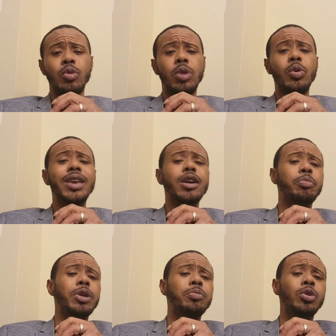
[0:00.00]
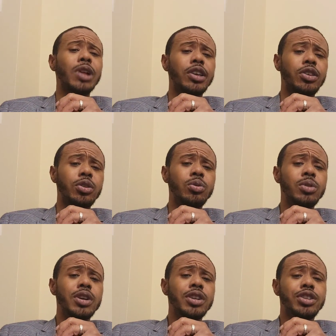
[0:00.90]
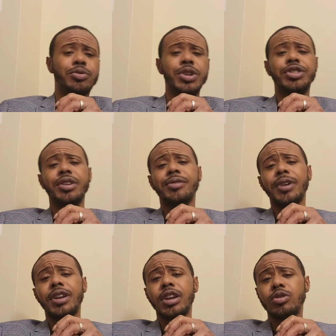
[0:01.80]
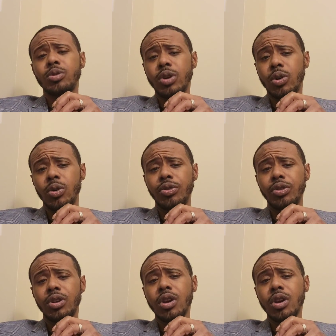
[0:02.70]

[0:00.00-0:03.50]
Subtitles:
where we help people like you to reach their financial goals.